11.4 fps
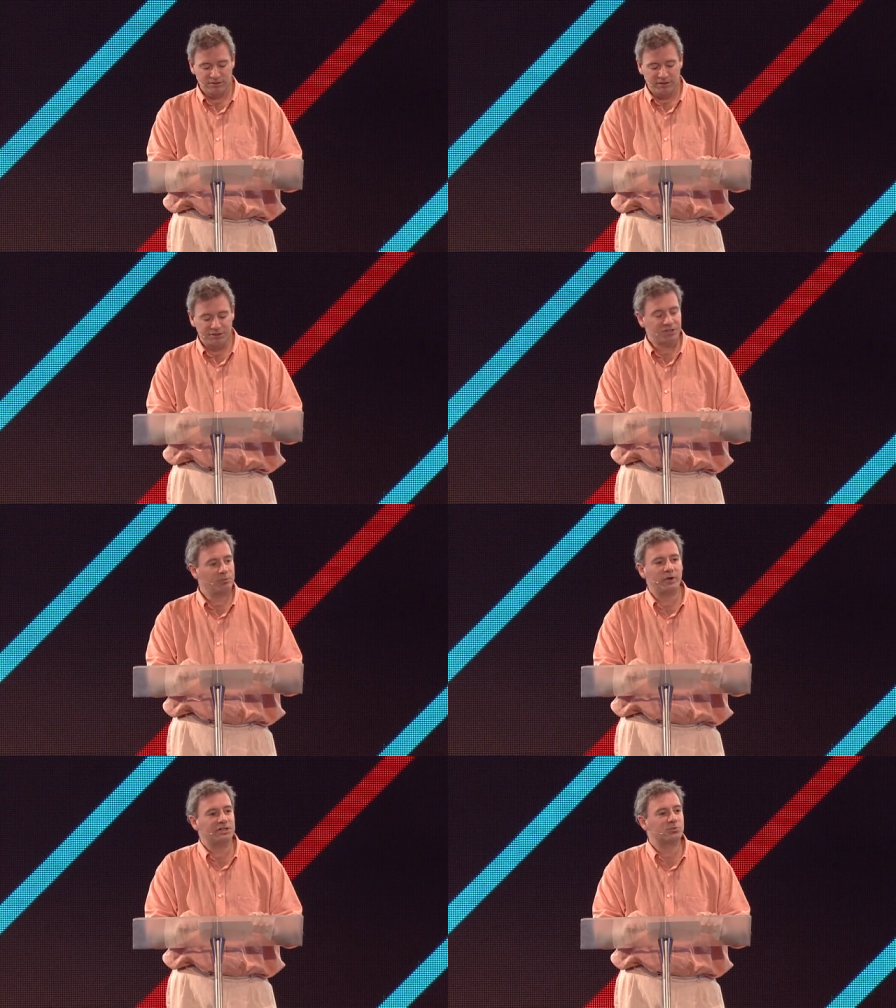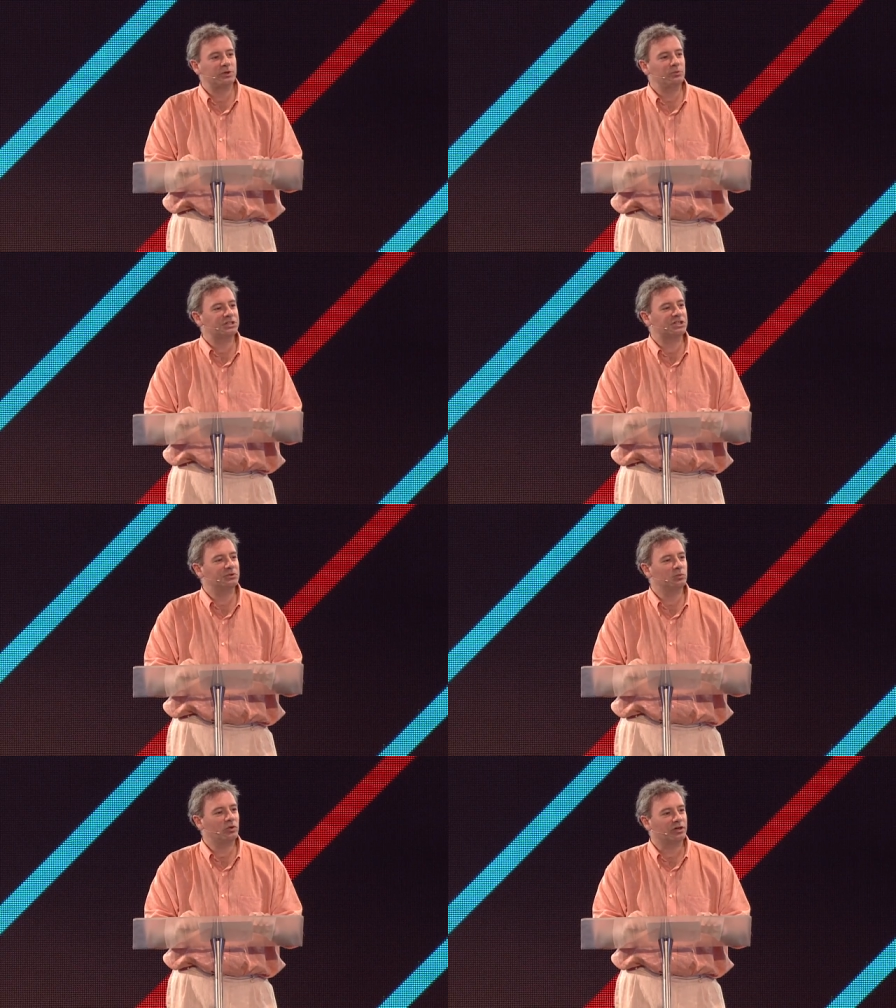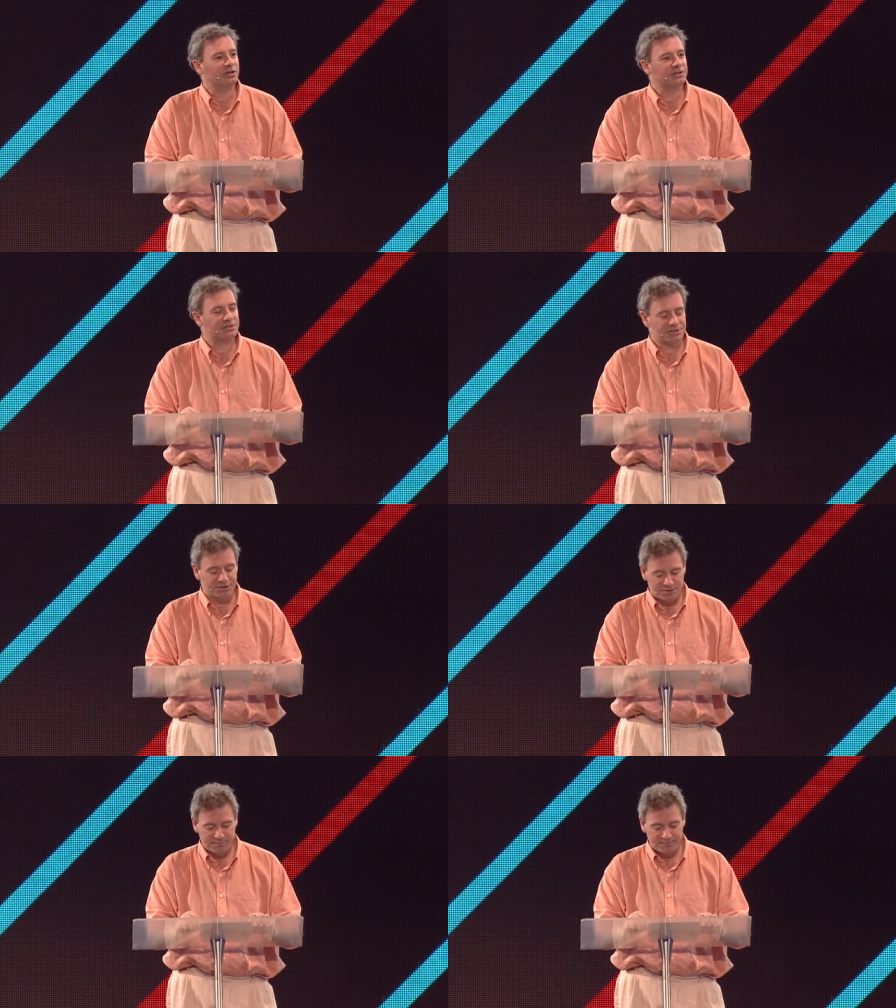In some ways, we wish it
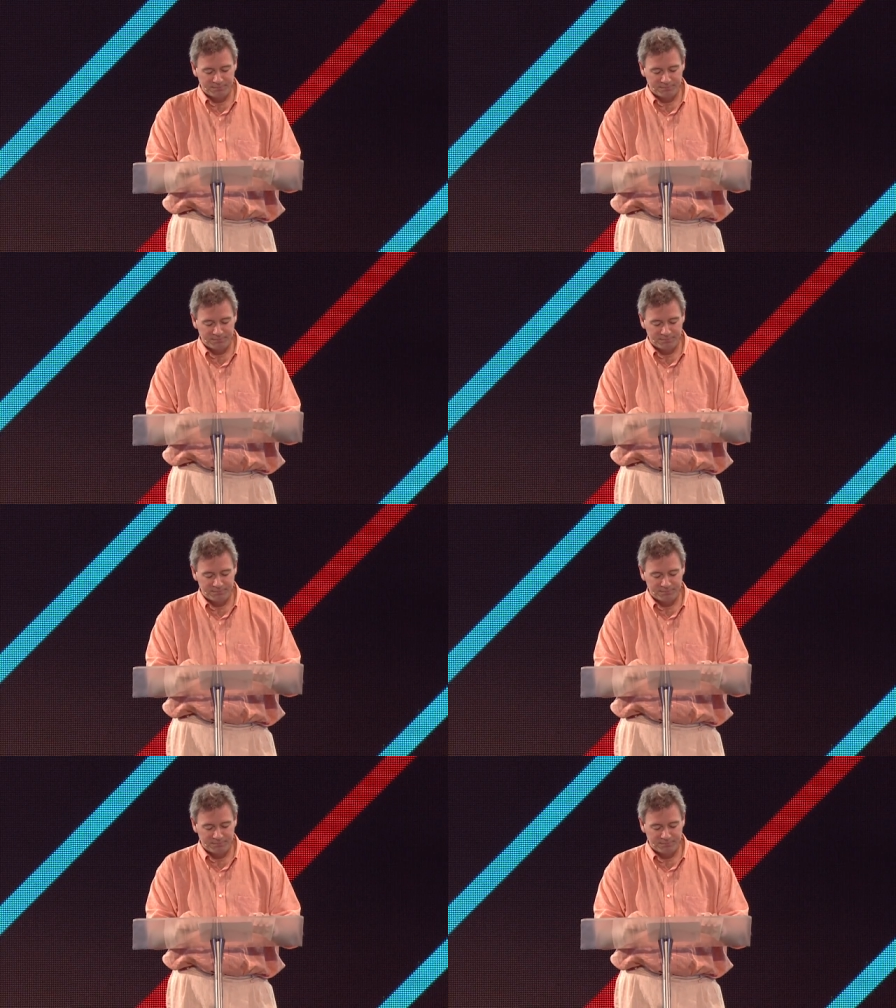was.